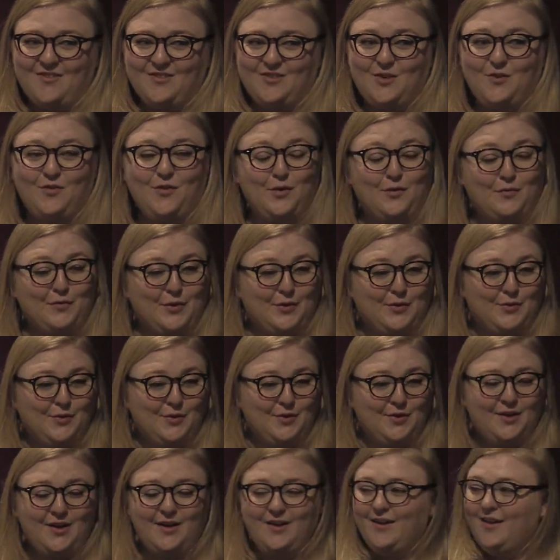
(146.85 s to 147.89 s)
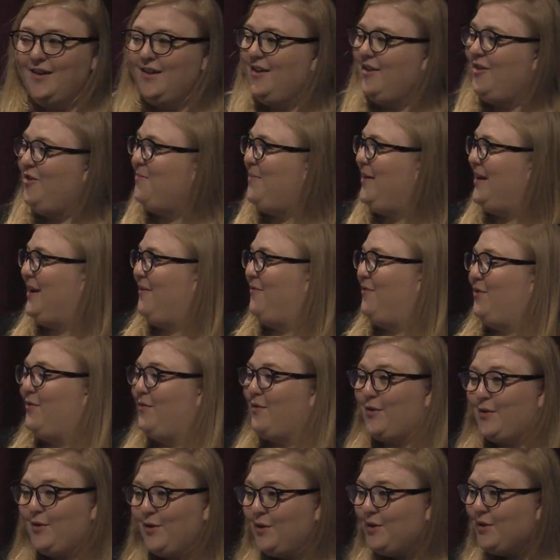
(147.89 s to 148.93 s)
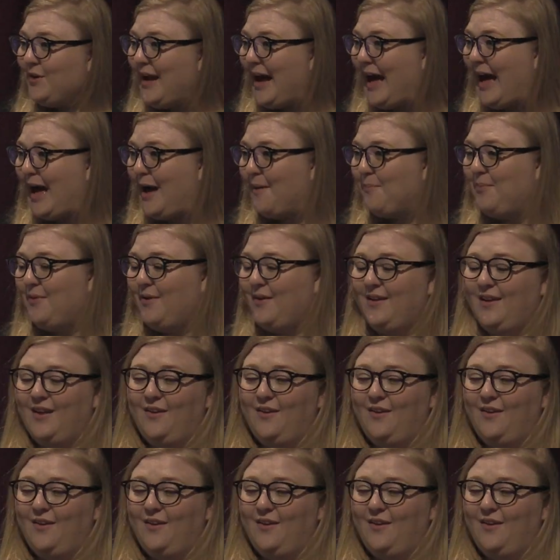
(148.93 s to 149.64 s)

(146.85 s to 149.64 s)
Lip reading: So if you're a recruiter, you may have the recruiter app.